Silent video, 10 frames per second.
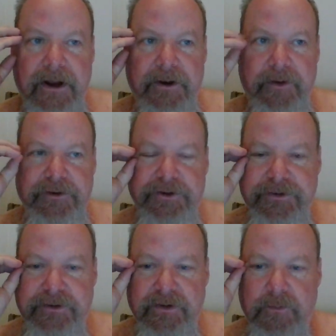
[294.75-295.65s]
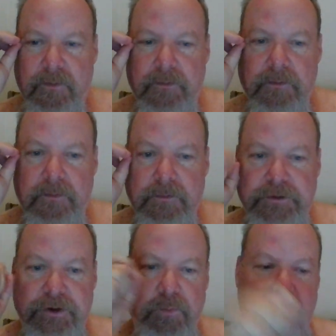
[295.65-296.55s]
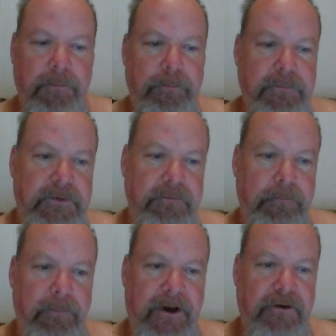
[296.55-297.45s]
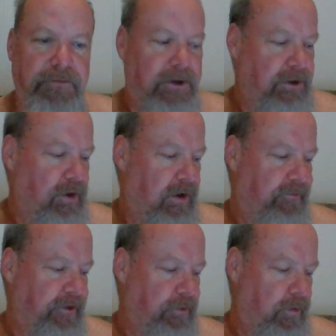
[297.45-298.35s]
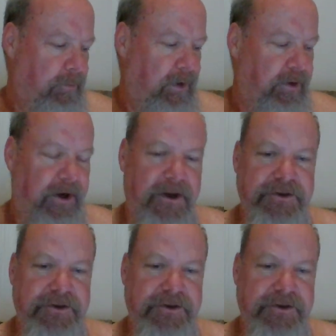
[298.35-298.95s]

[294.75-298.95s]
anyway, just didn't want to make a really long video about it.